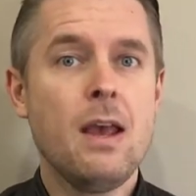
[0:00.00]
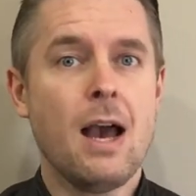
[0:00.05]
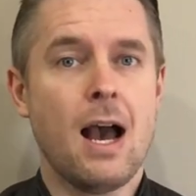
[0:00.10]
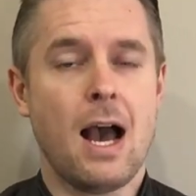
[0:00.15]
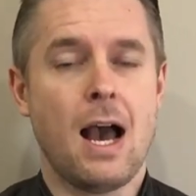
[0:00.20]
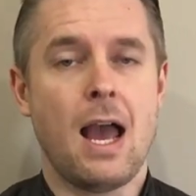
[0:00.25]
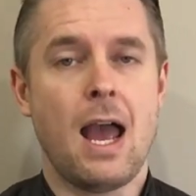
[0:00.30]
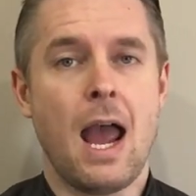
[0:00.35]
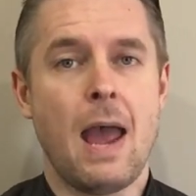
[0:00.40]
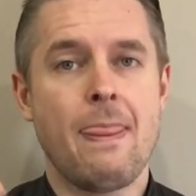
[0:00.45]

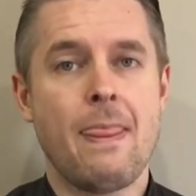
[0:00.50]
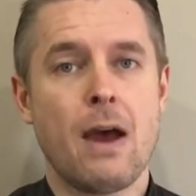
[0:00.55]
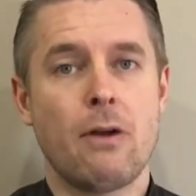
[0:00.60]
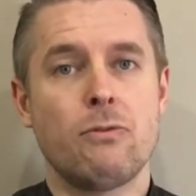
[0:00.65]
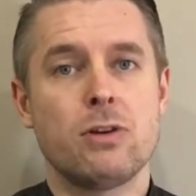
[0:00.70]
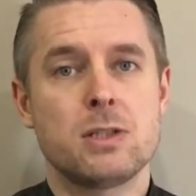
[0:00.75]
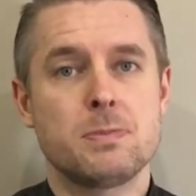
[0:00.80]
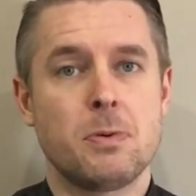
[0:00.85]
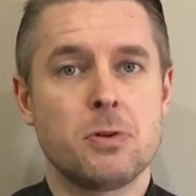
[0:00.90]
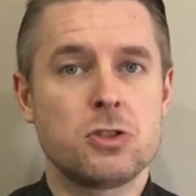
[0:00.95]
and that
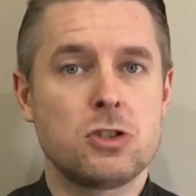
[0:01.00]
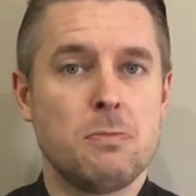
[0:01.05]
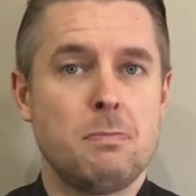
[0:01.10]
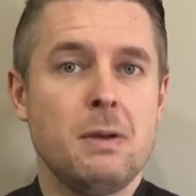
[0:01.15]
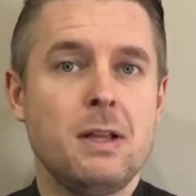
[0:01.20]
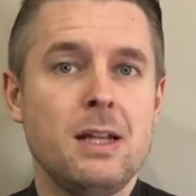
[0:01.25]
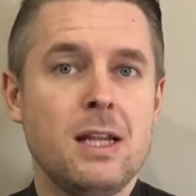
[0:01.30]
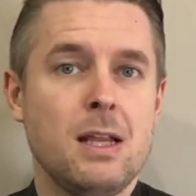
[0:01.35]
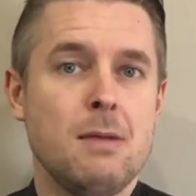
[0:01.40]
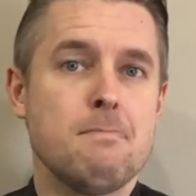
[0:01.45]

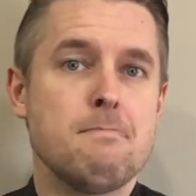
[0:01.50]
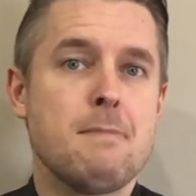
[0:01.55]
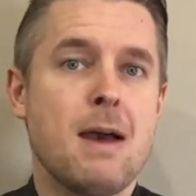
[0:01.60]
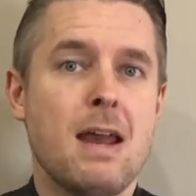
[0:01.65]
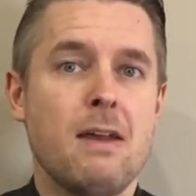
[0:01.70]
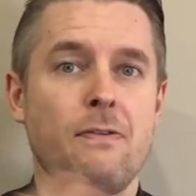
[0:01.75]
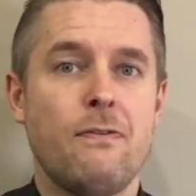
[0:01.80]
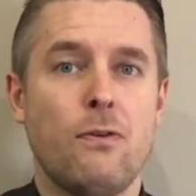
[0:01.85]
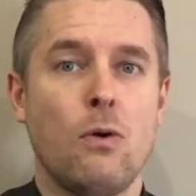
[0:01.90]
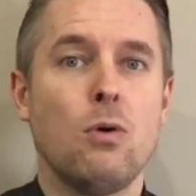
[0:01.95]
responsibility
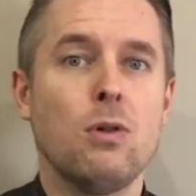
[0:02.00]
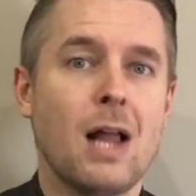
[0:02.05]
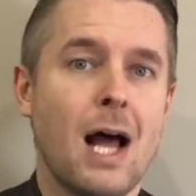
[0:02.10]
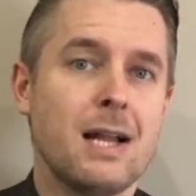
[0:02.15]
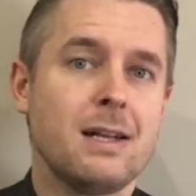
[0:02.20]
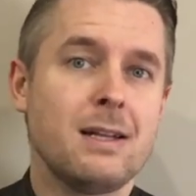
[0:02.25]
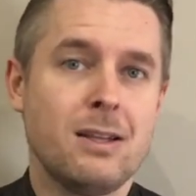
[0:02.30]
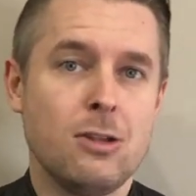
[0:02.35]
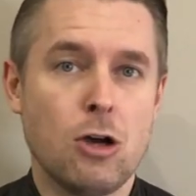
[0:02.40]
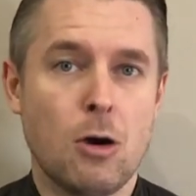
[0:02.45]
may fall
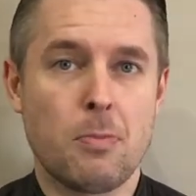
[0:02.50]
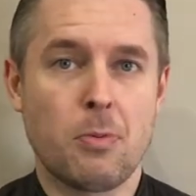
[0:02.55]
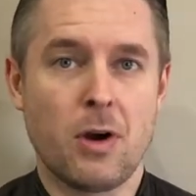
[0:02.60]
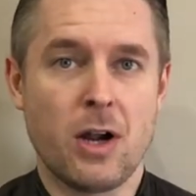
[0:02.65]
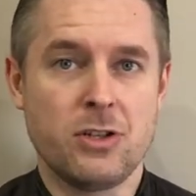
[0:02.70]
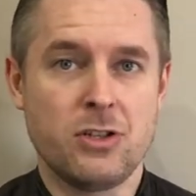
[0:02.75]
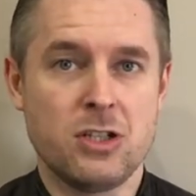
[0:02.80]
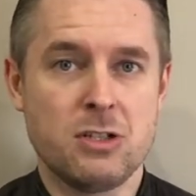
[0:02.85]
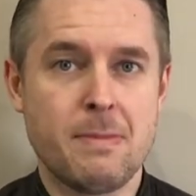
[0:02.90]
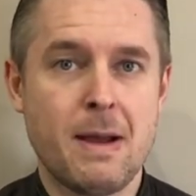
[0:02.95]
under the
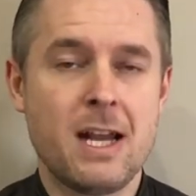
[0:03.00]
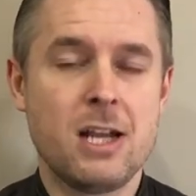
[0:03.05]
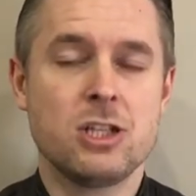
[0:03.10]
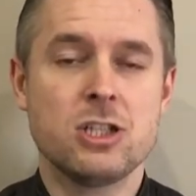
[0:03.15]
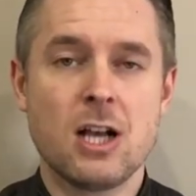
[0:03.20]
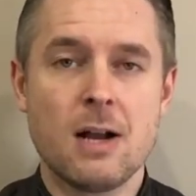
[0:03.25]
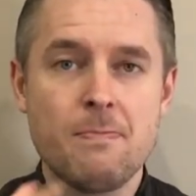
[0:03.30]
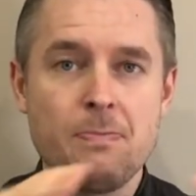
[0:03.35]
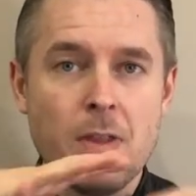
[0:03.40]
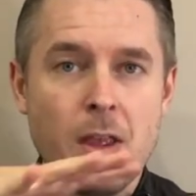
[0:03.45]
operations
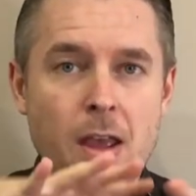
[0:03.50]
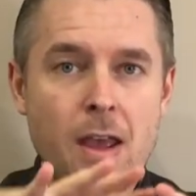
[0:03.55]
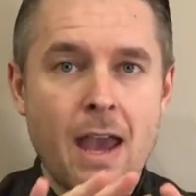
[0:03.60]
manager